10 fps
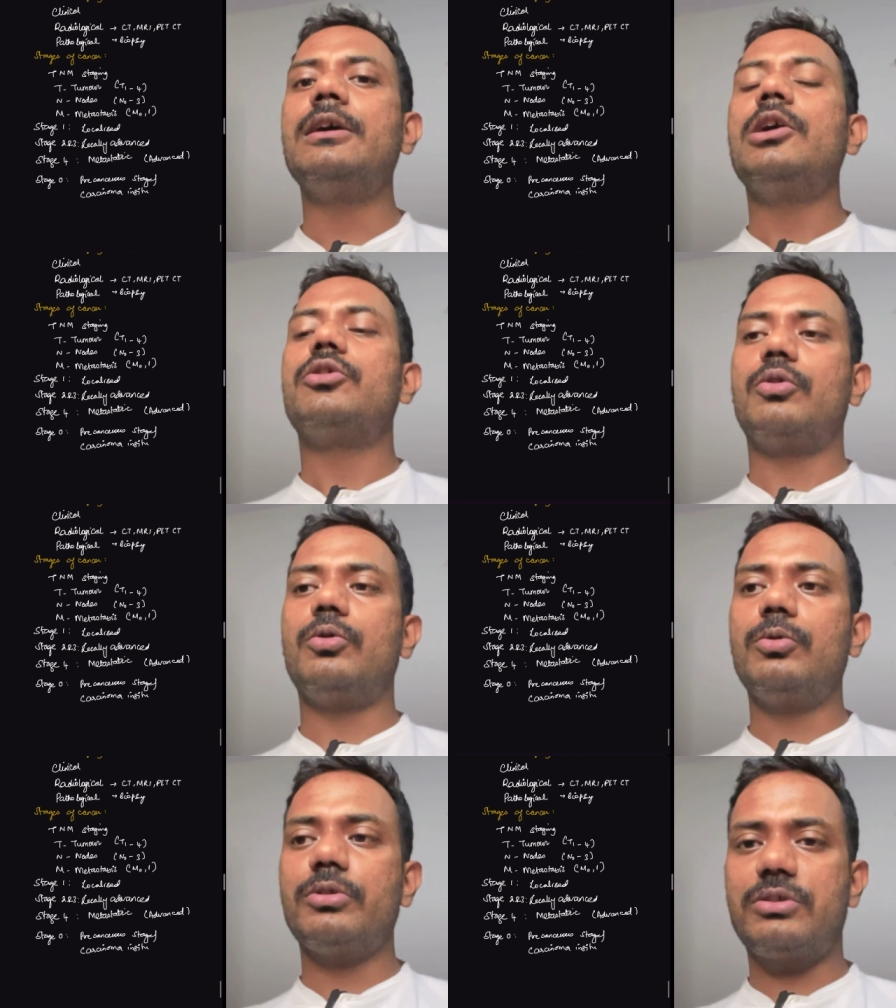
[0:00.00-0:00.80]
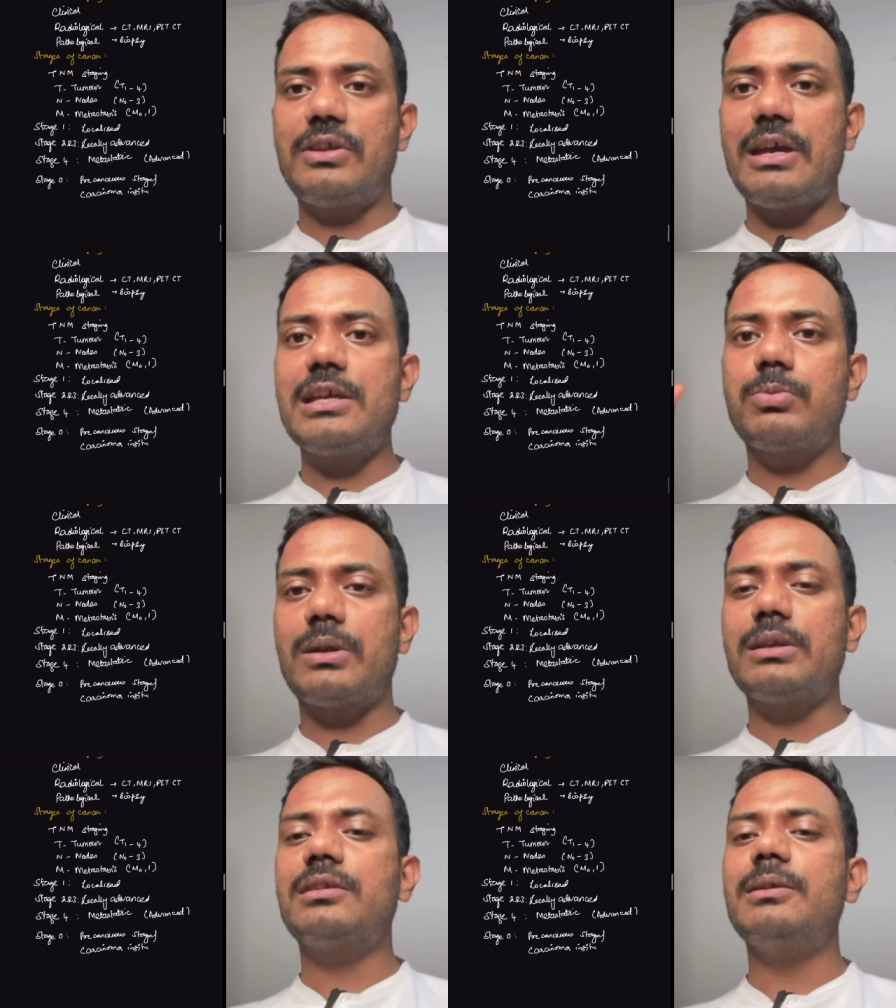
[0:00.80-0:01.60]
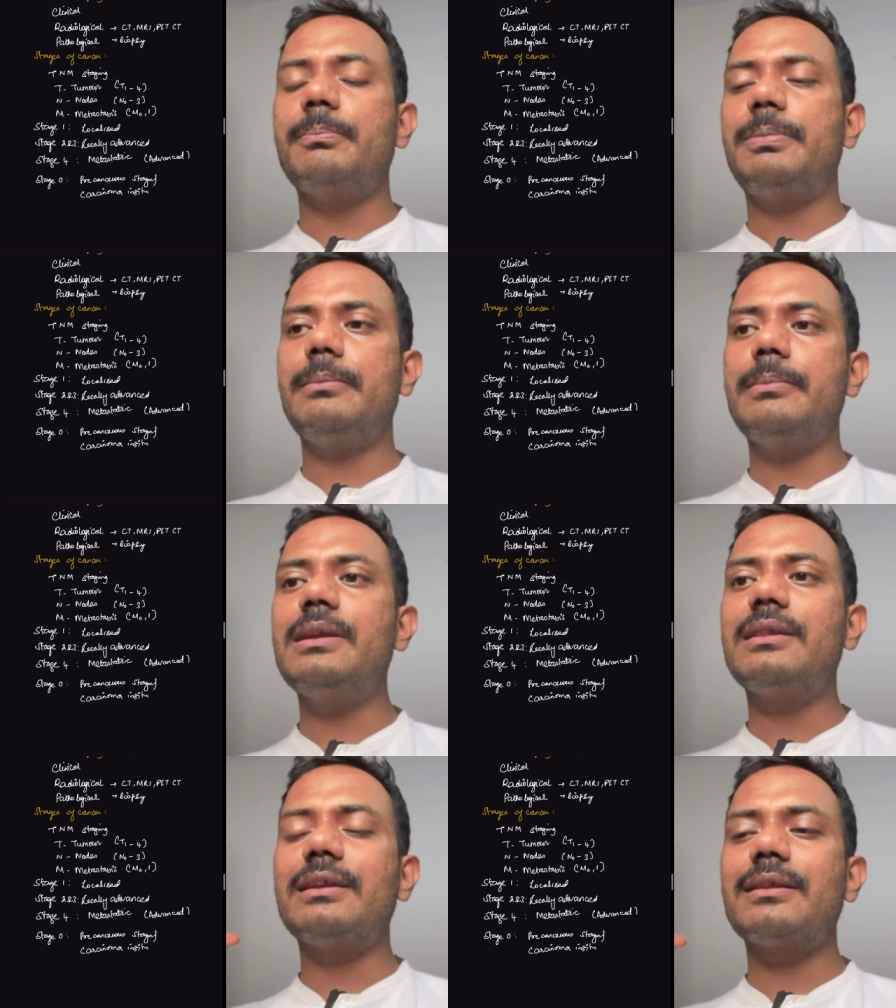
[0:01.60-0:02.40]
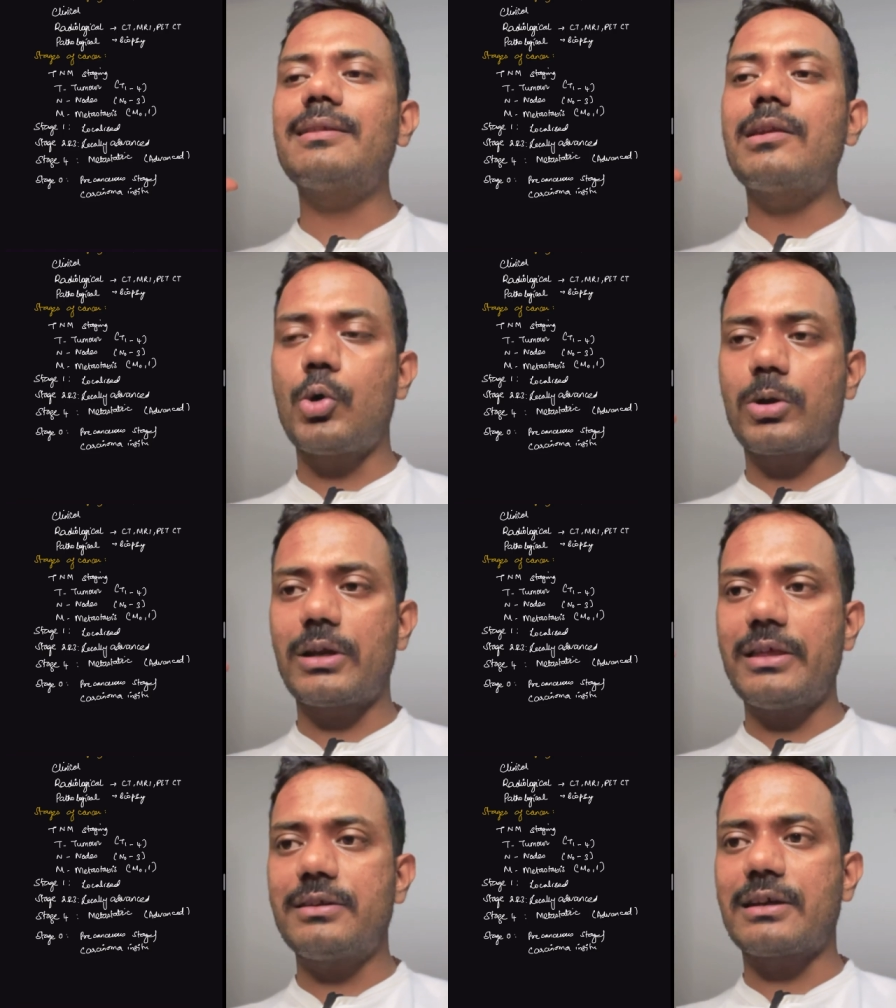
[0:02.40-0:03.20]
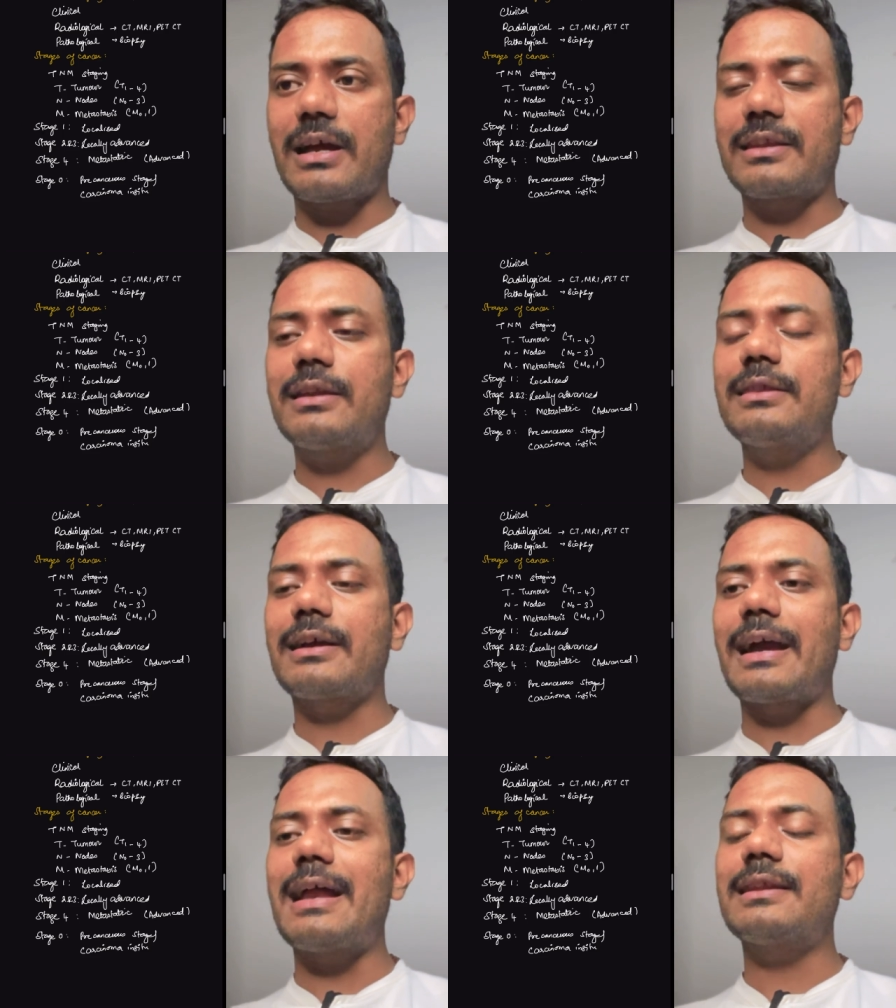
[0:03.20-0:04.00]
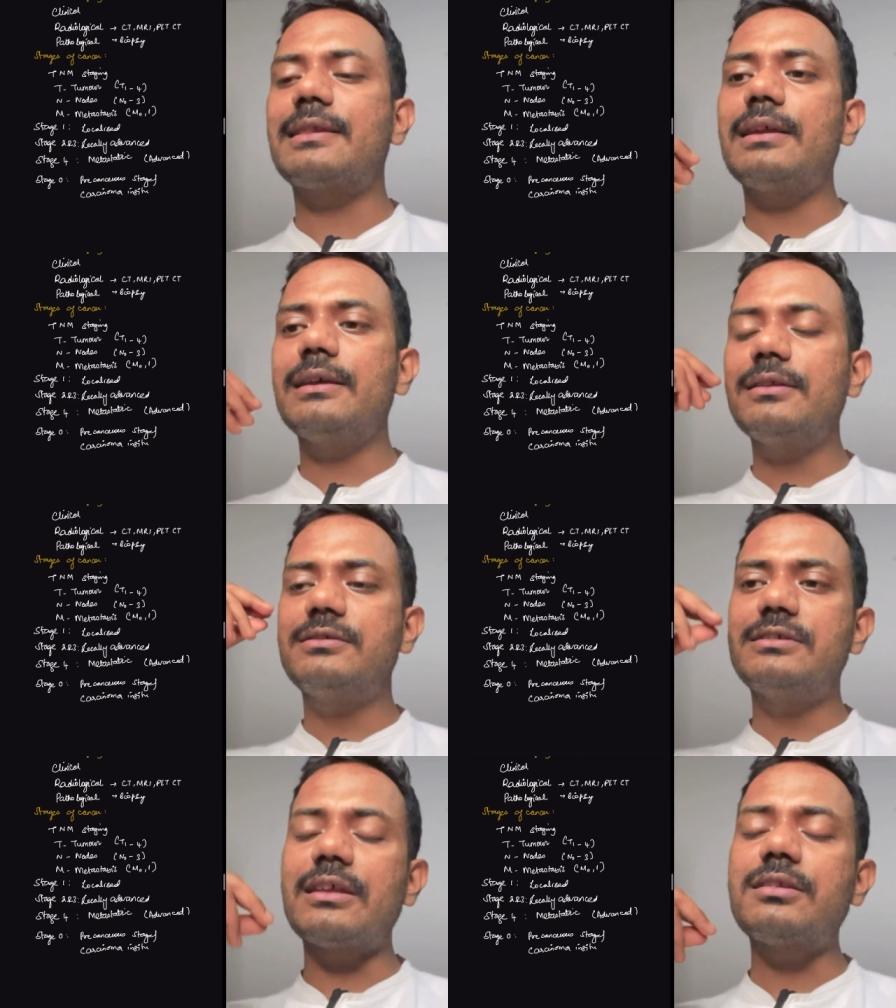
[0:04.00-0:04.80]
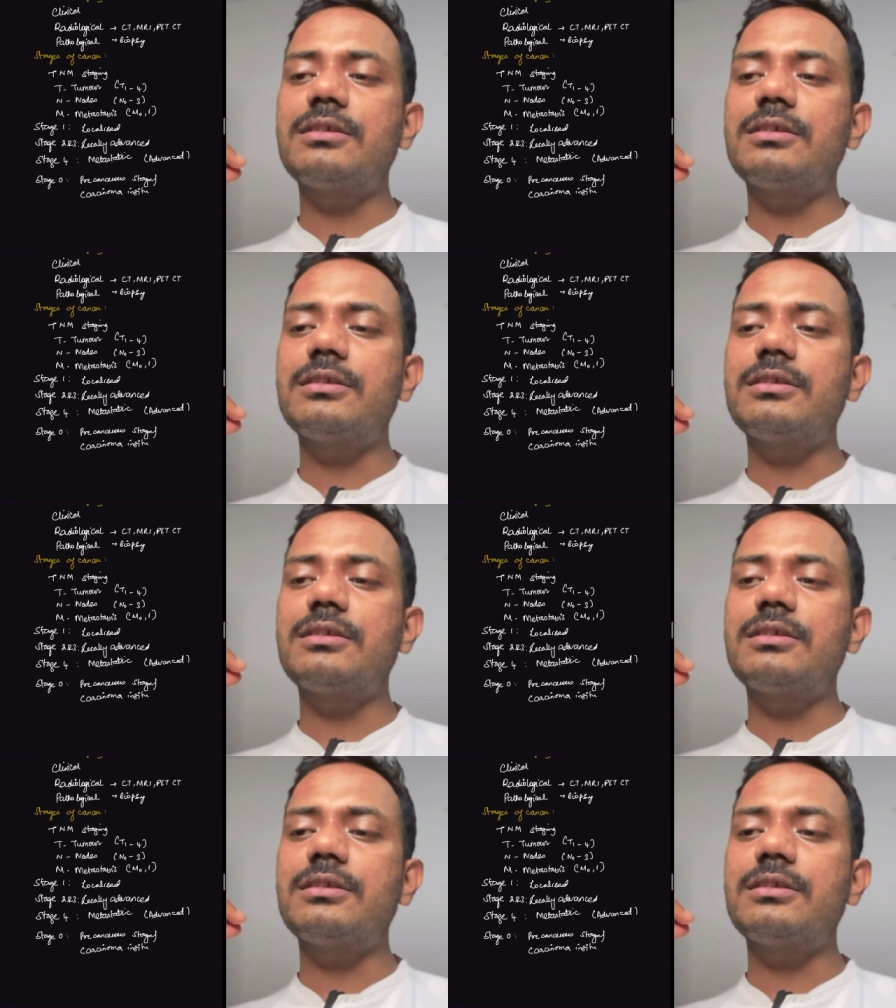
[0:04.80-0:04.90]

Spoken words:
So stage 1 simply means it is a localized cancer. The cancer is just